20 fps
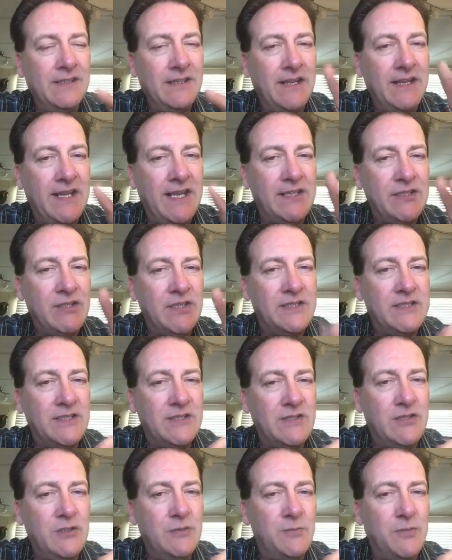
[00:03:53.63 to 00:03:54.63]
and that's just
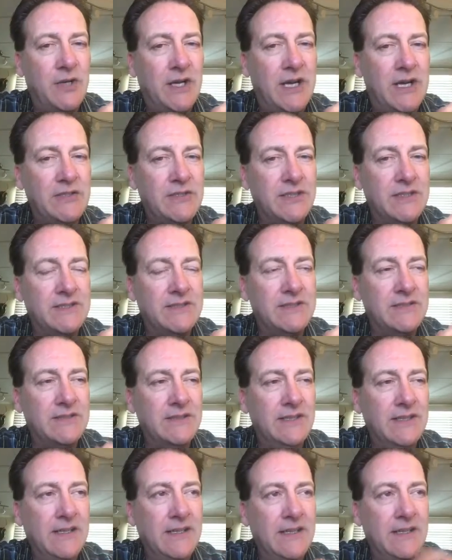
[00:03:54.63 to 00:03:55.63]
in two projects.
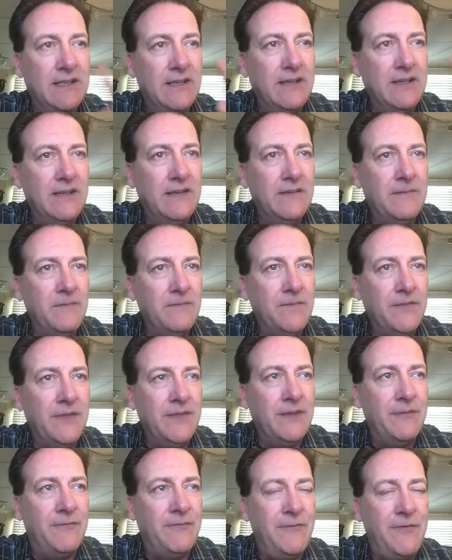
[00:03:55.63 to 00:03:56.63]

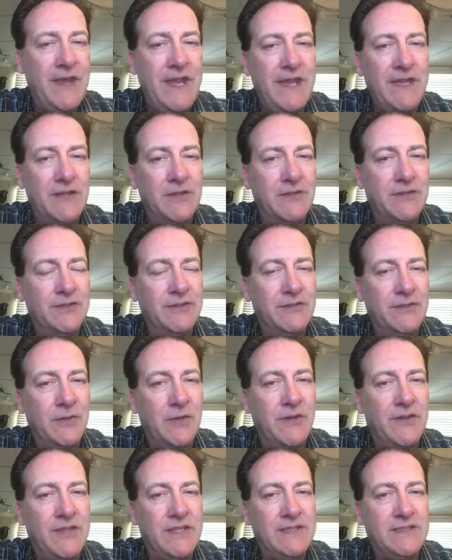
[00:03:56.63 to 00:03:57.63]
The failed
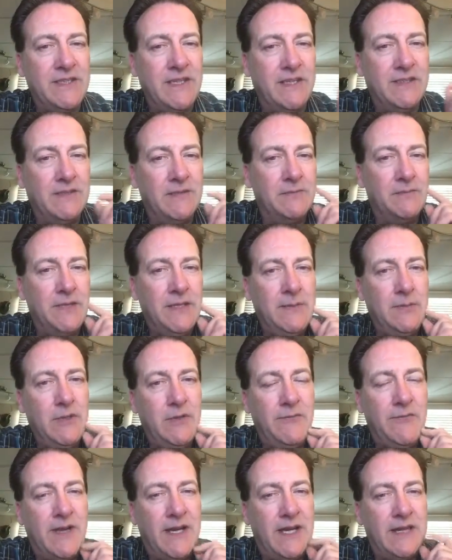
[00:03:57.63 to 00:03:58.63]
Northeast Kingdom
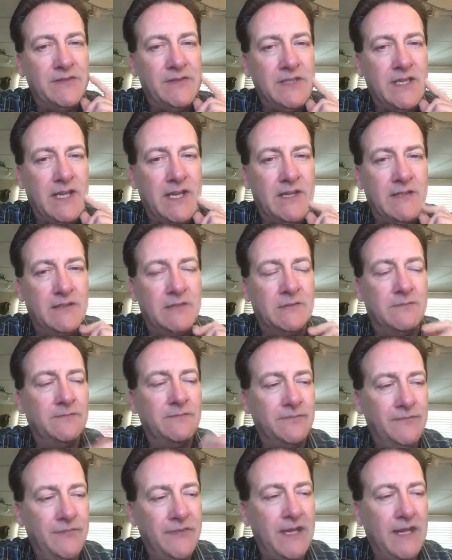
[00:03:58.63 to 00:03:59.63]
EB5 scandal
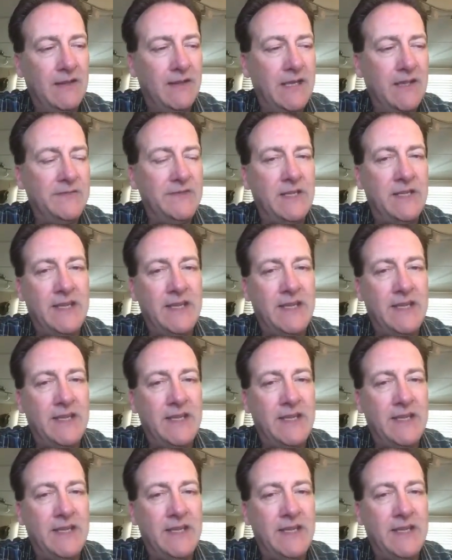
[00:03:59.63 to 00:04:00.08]
that left a